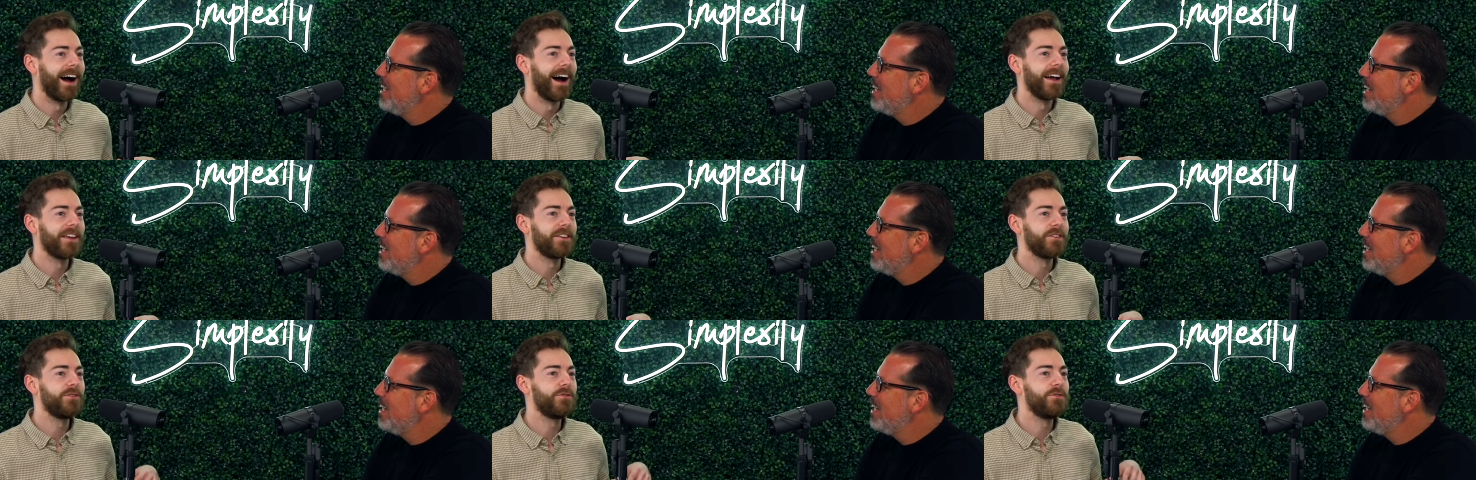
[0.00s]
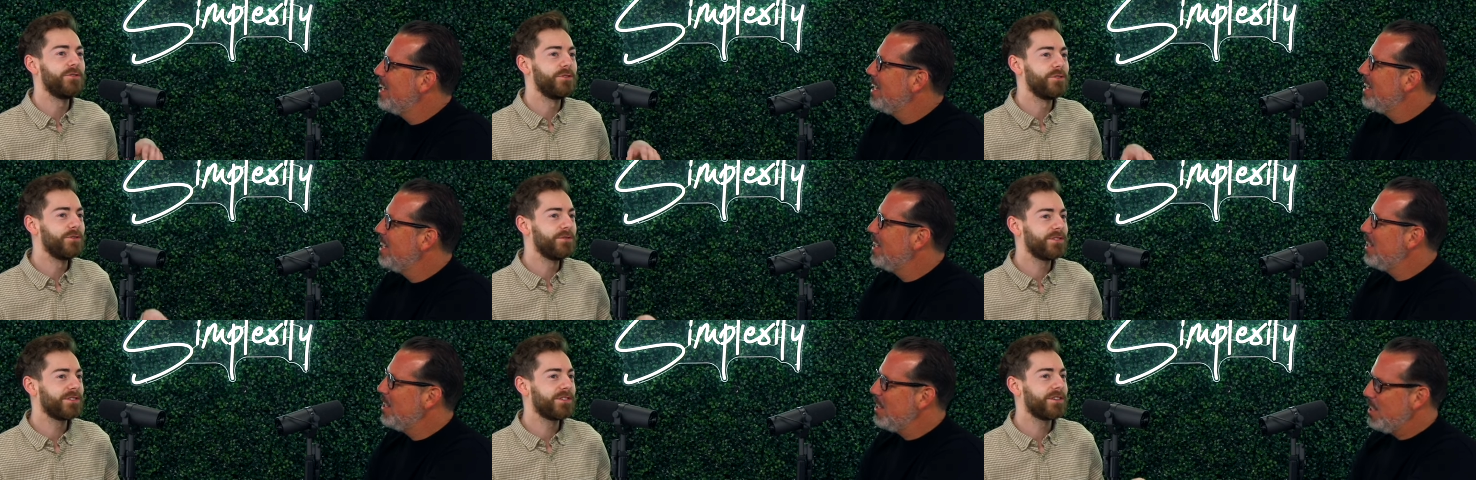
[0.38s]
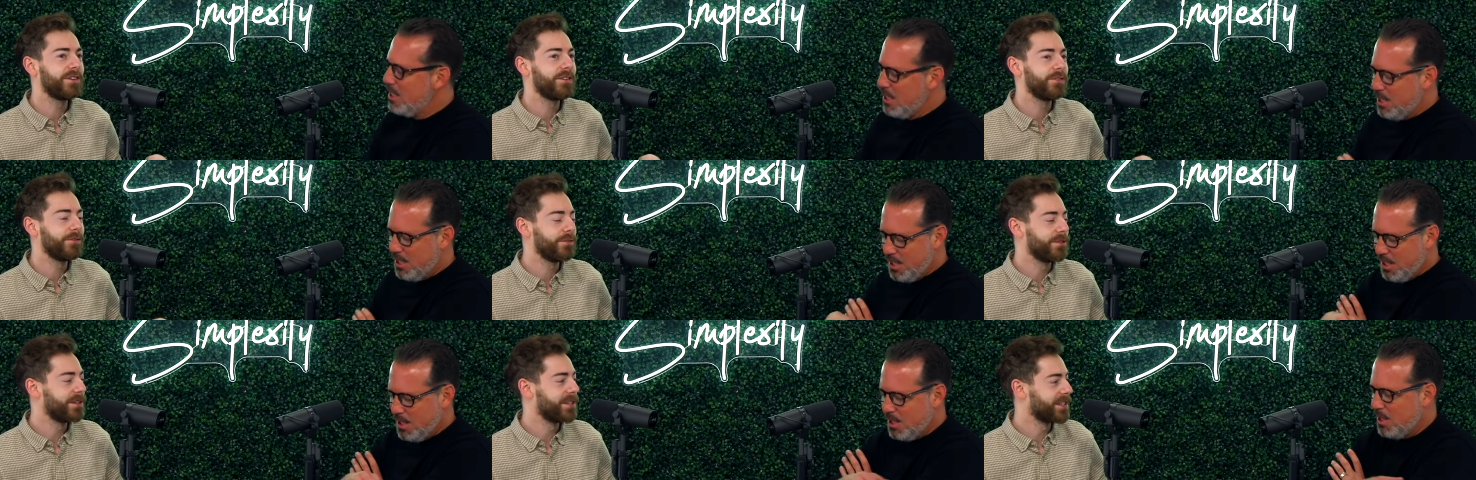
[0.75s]
Speaker 1: you used to
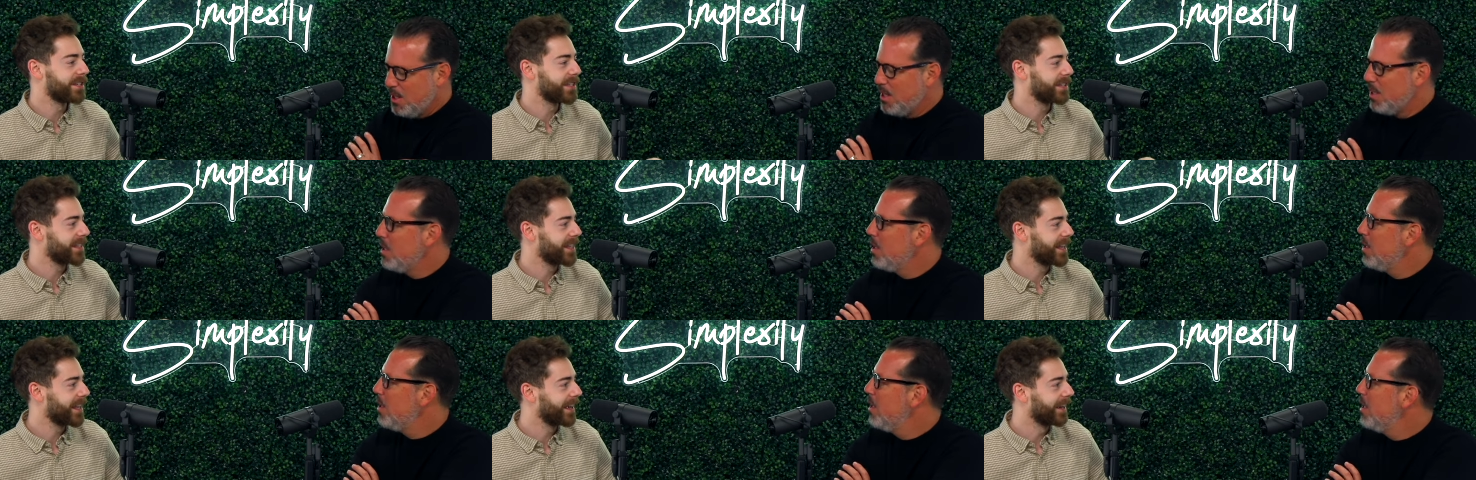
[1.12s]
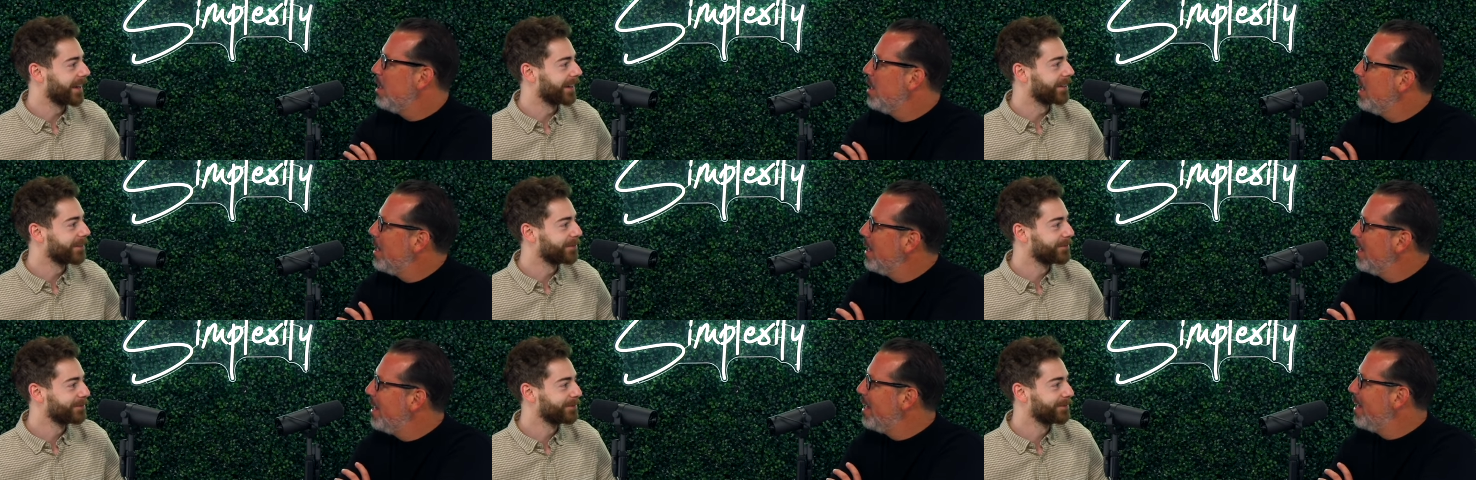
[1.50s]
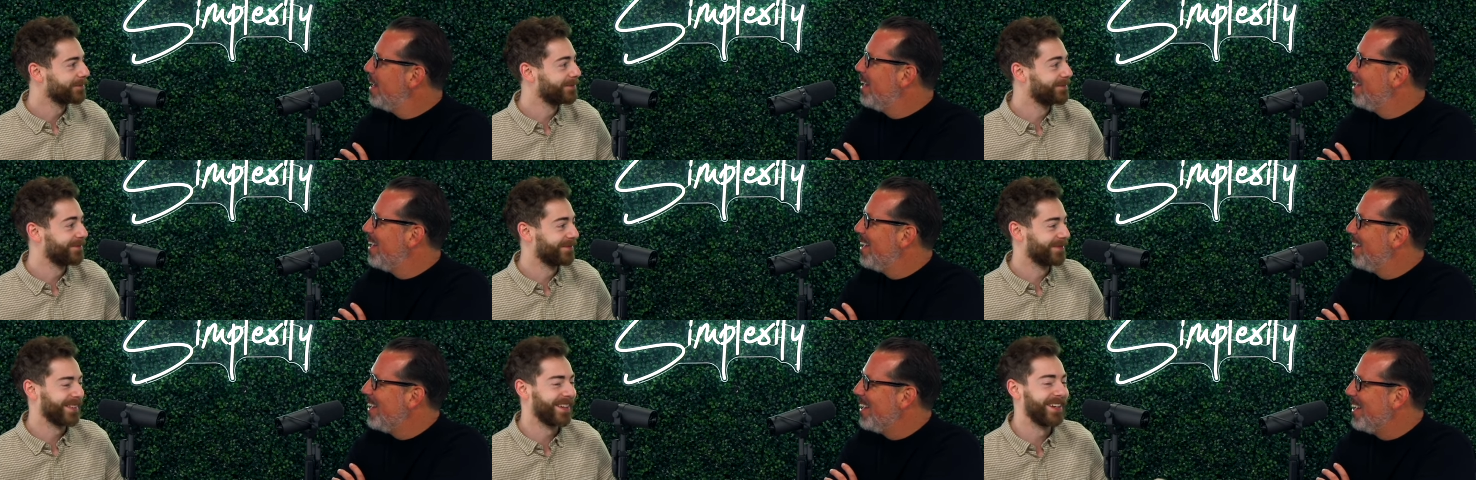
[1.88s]
do this thing.
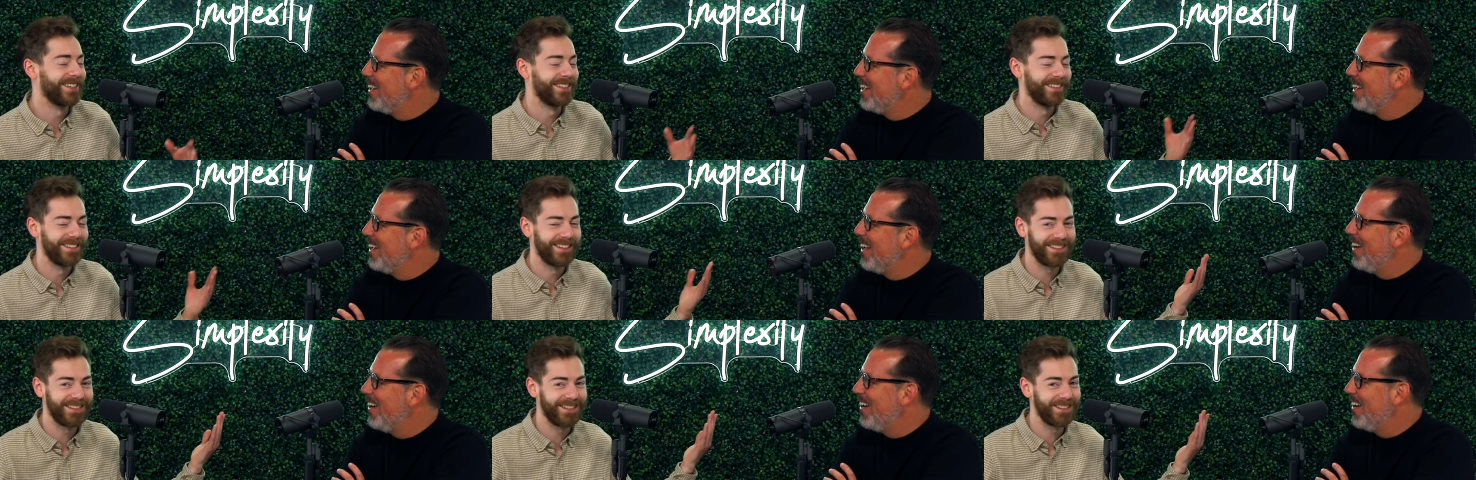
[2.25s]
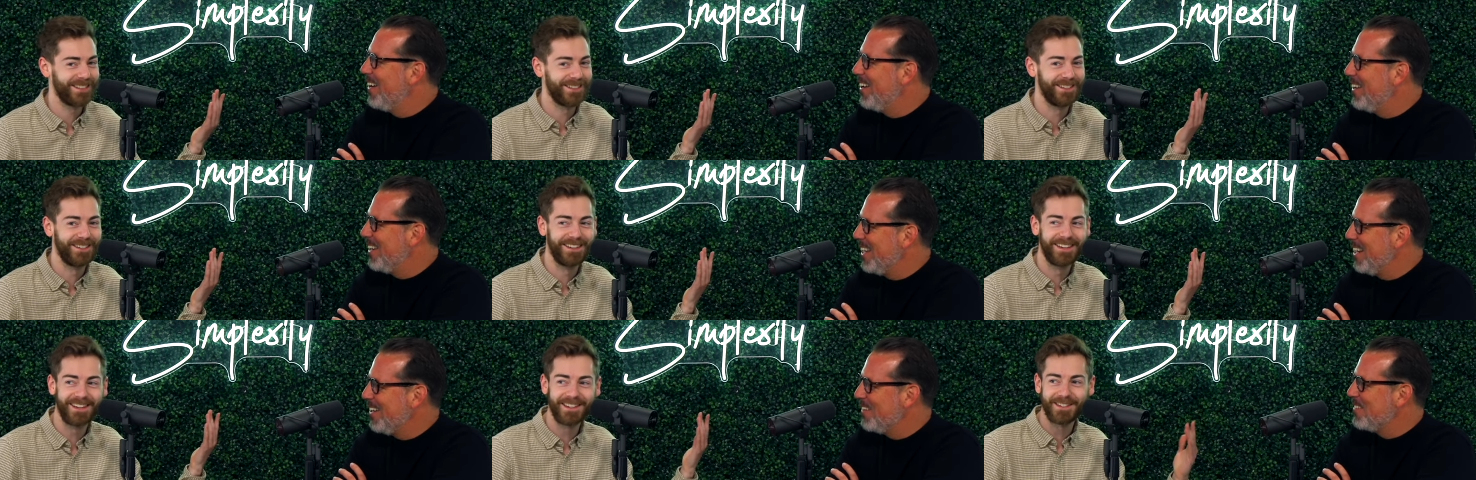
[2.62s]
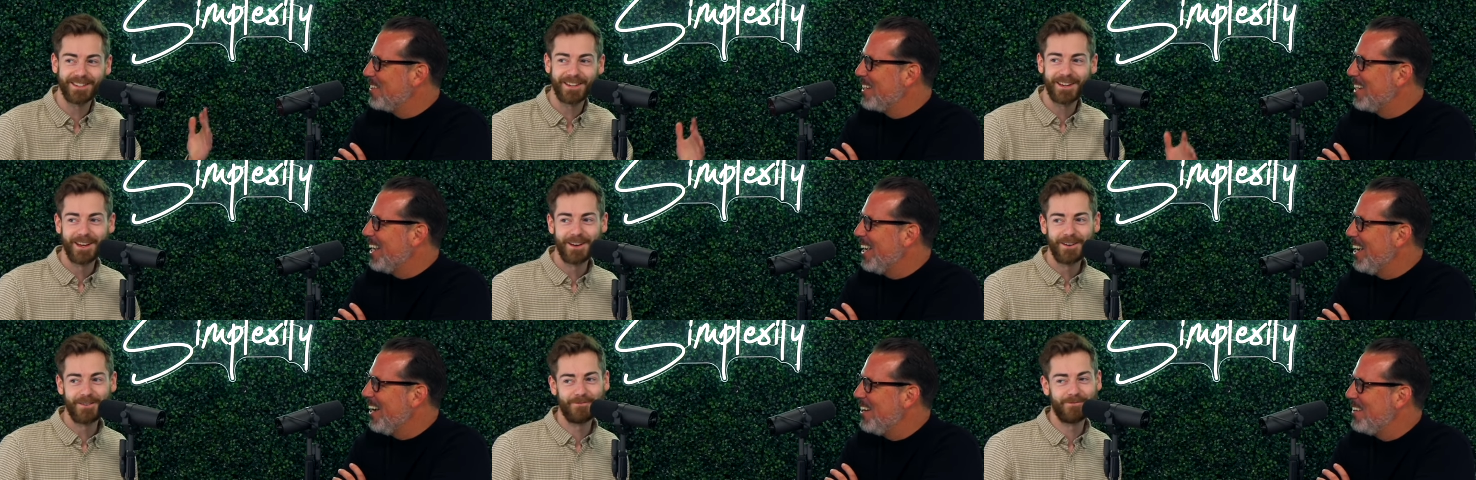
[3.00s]
This is here
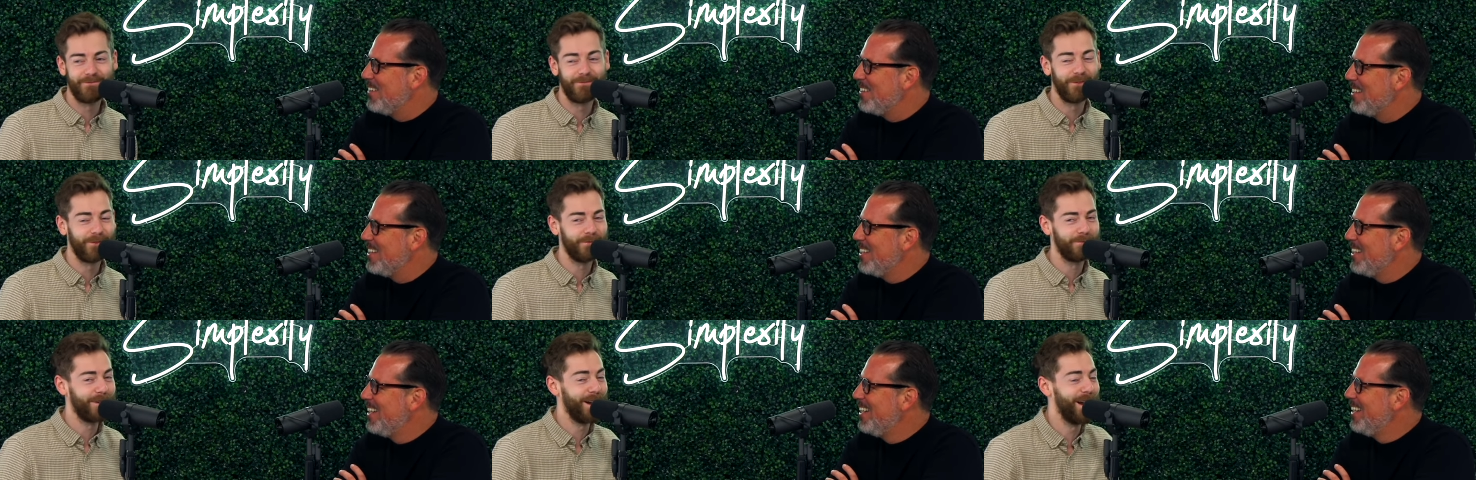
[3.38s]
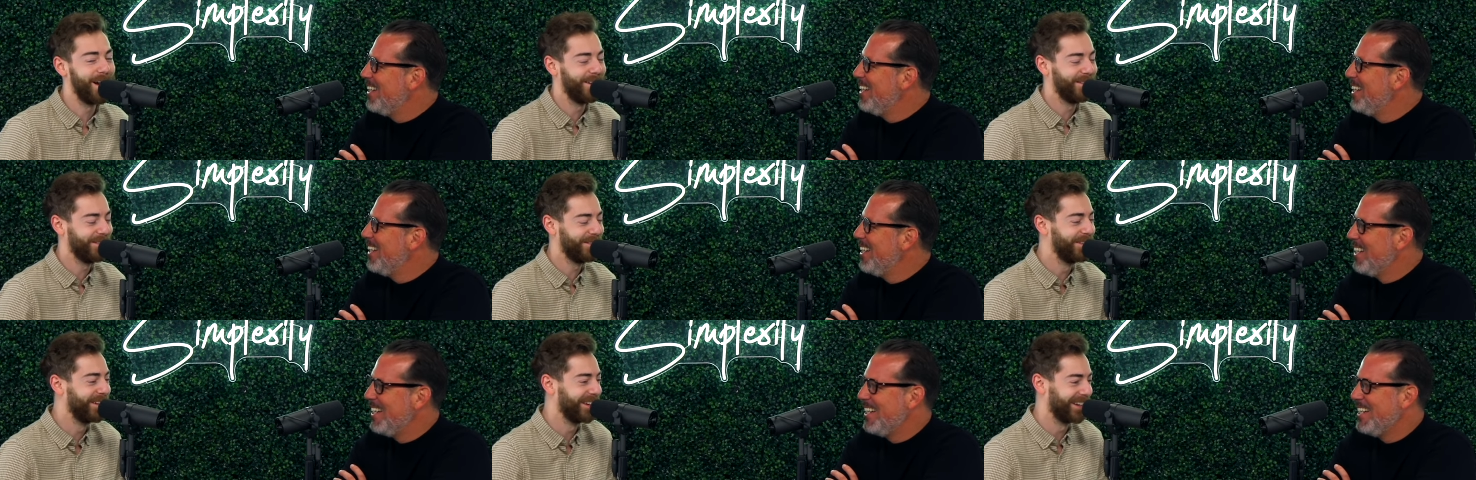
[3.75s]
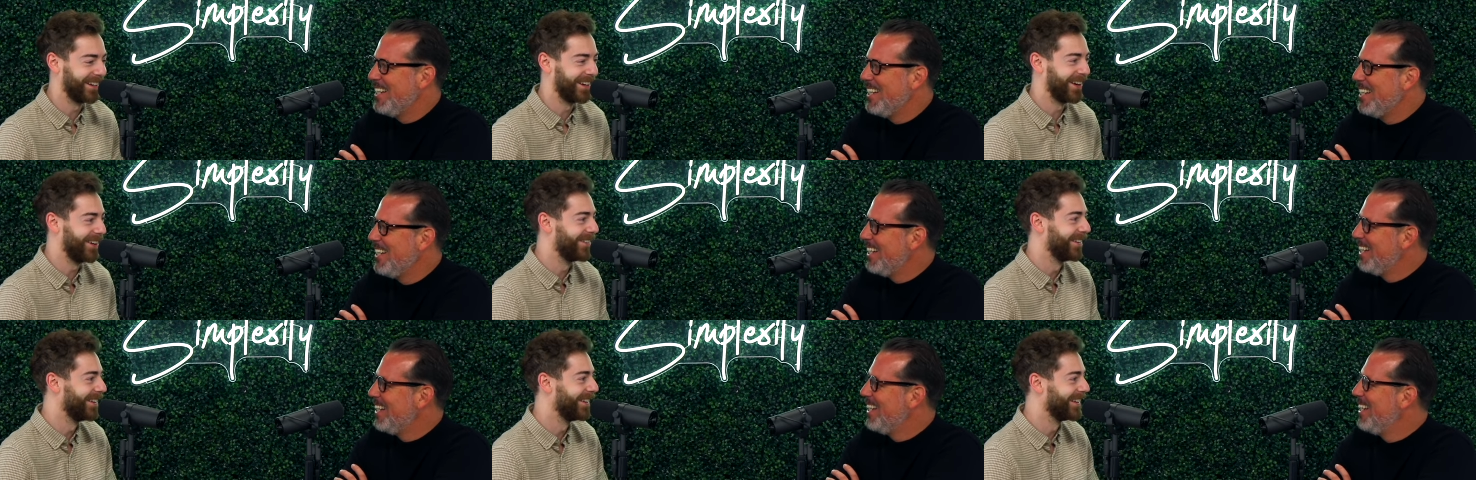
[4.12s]
we go. We're probably
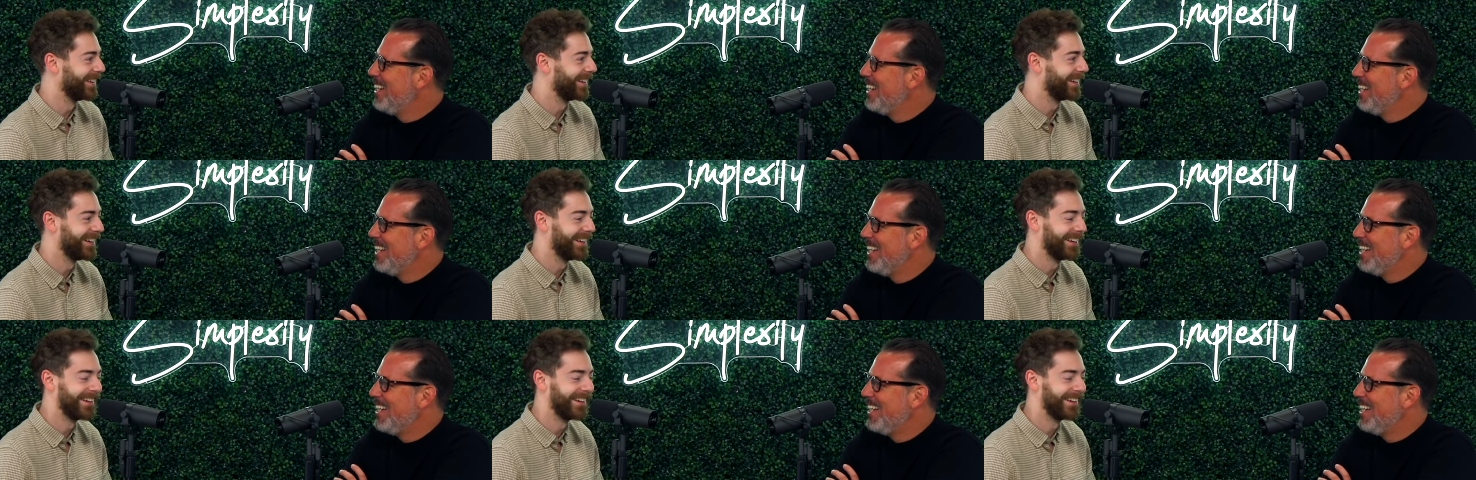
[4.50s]
going.